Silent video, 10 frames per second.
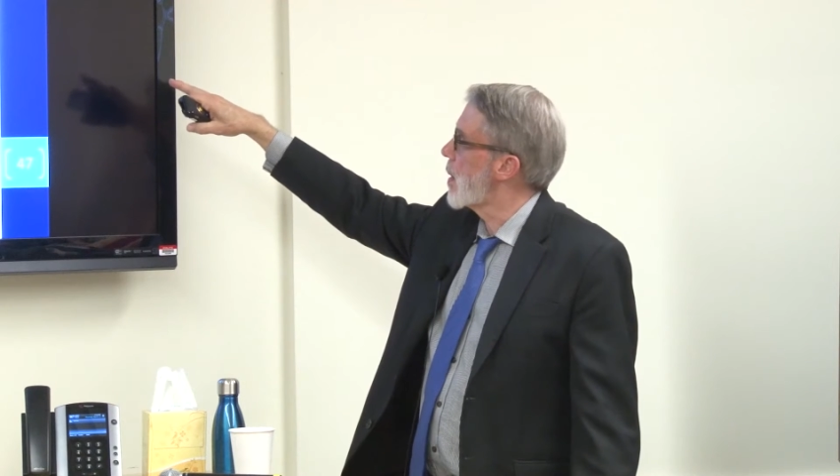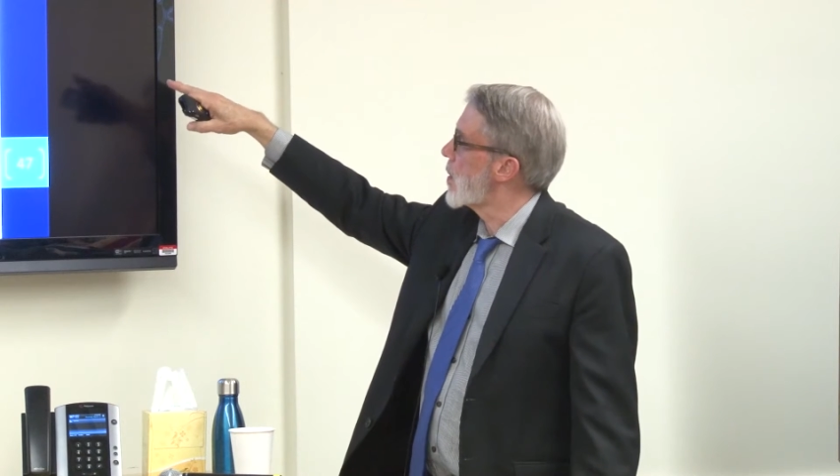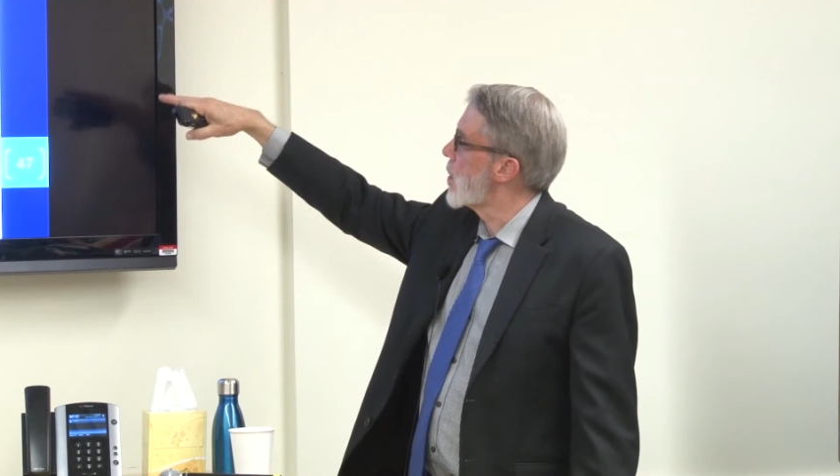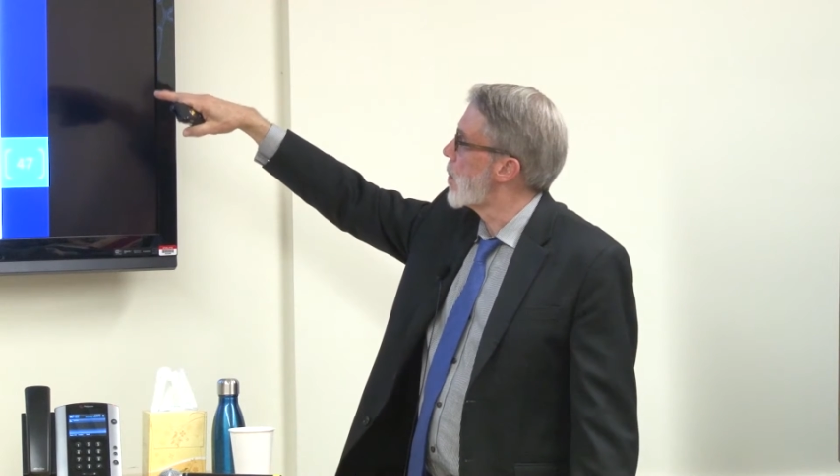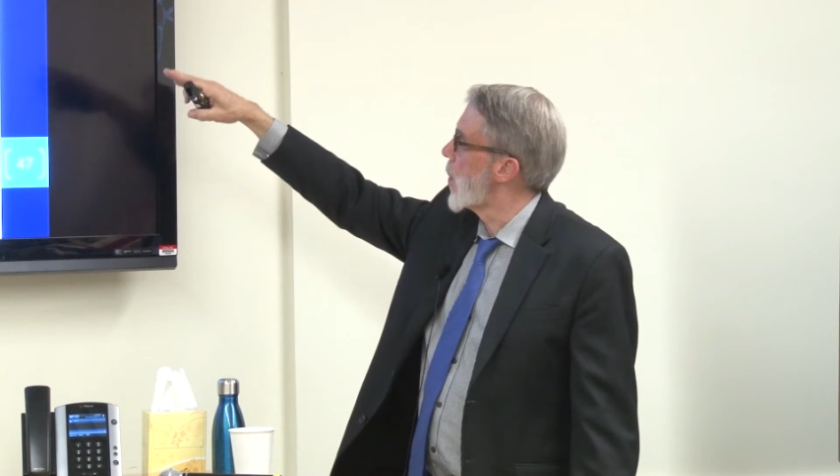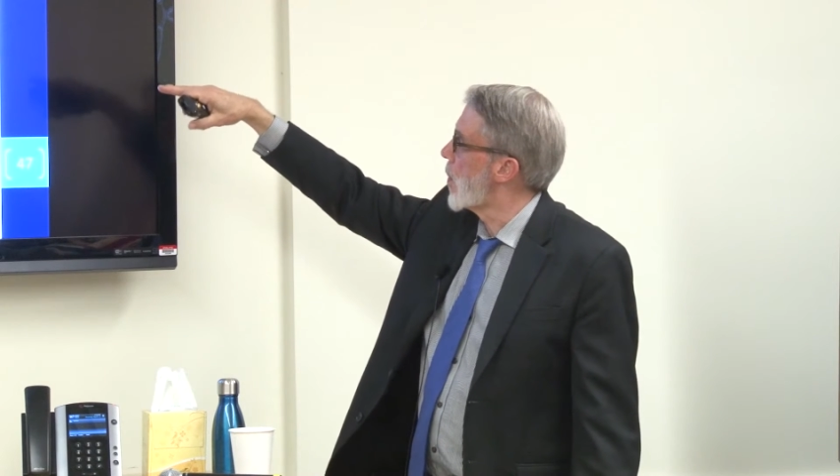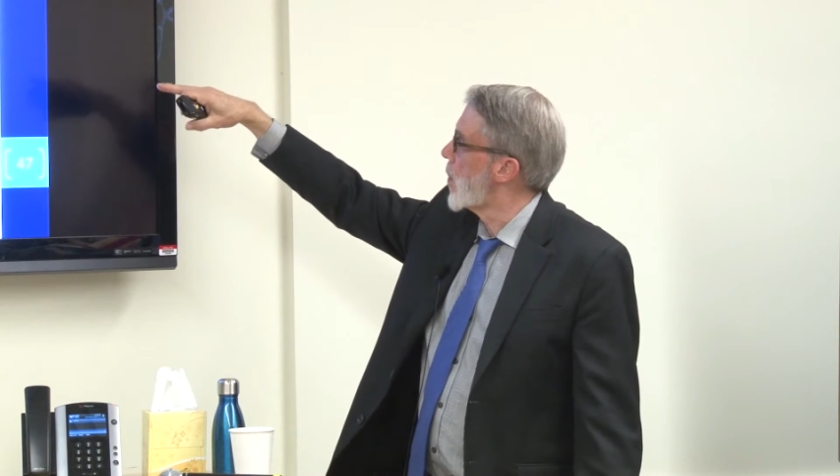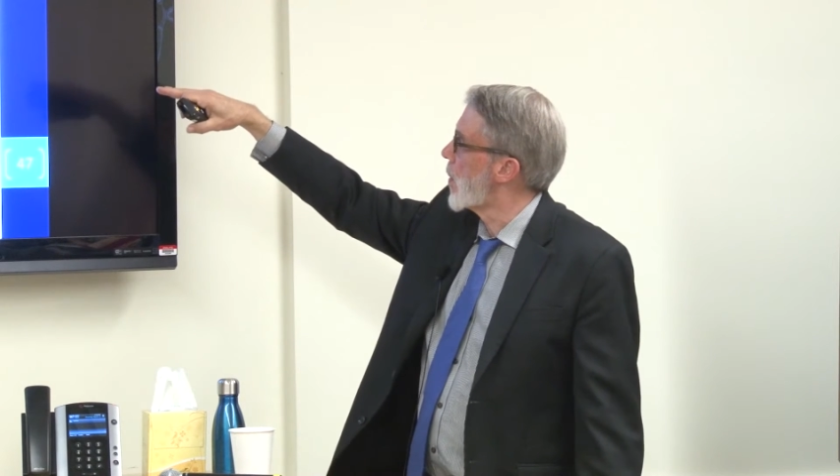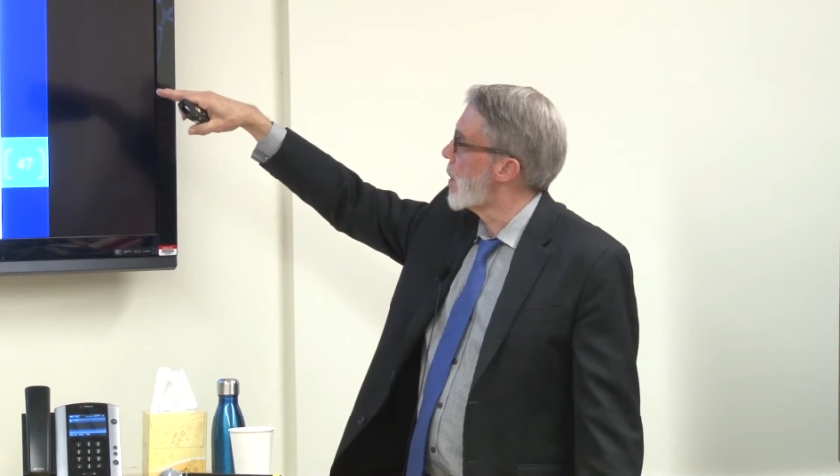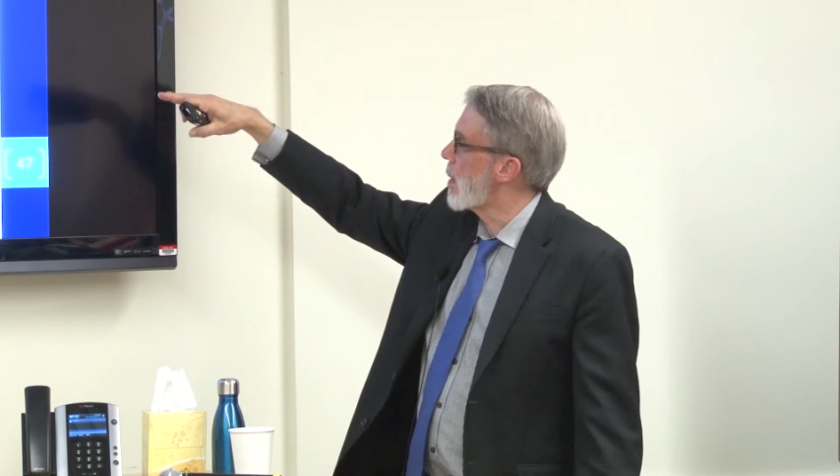that's the
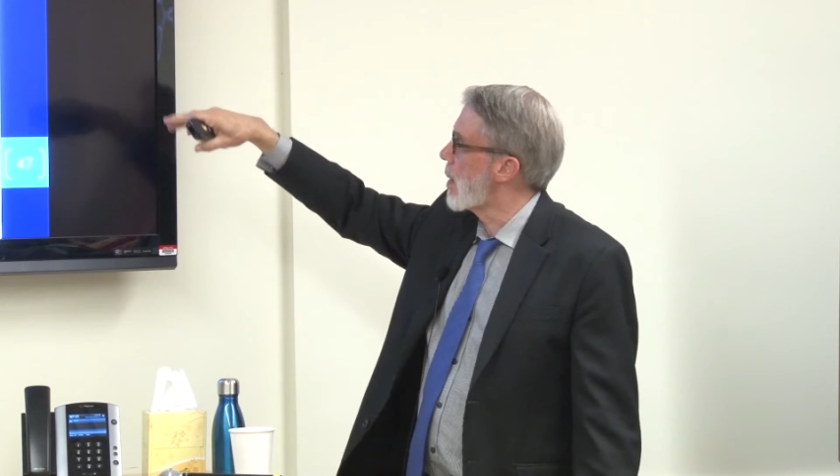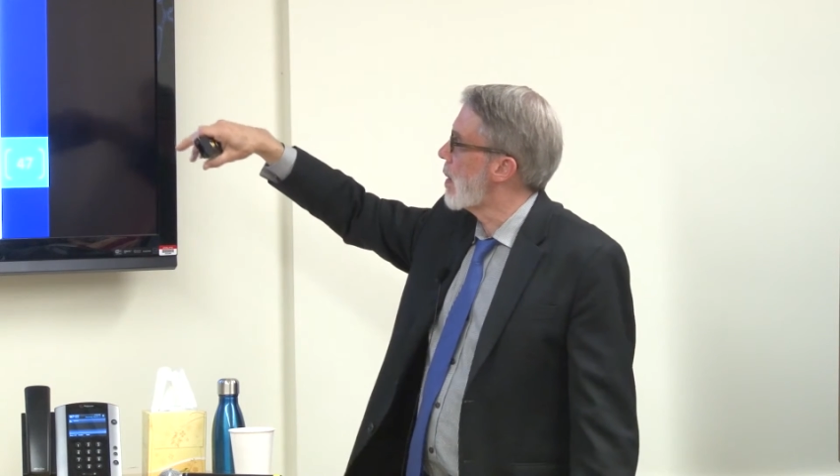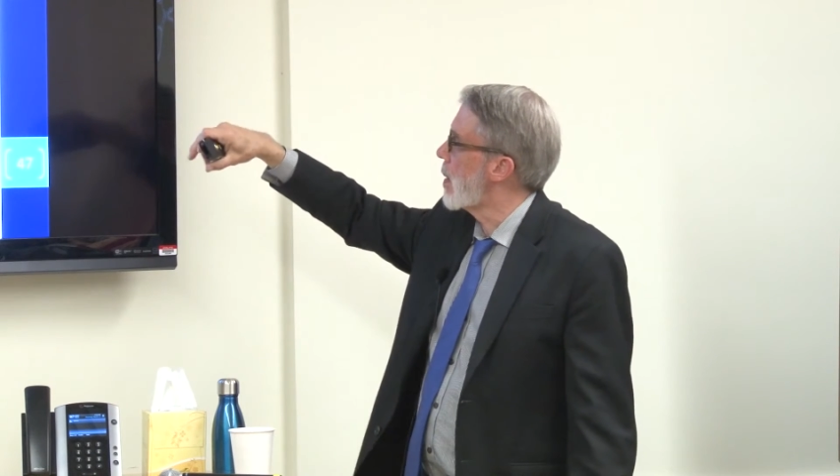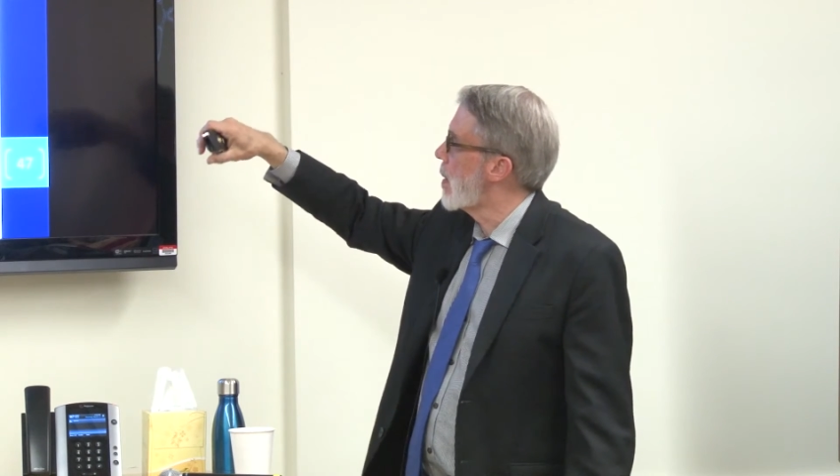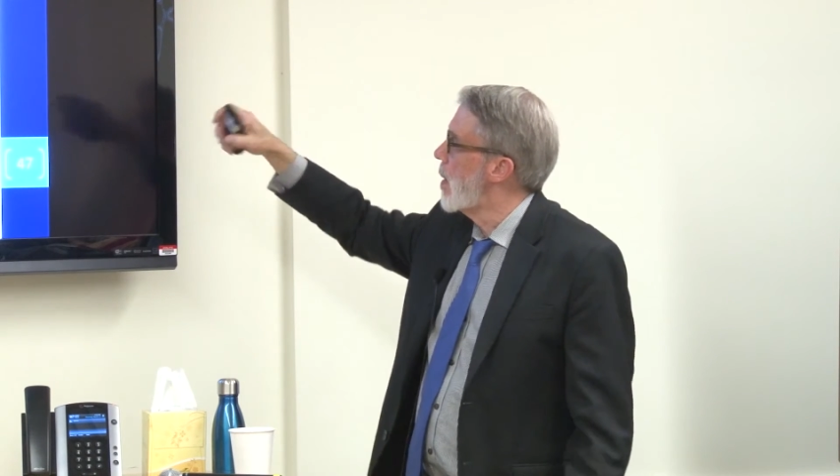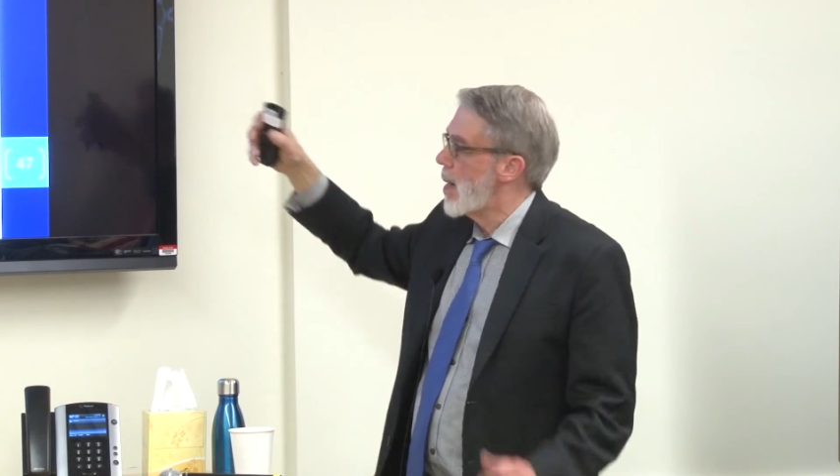purple dotted line,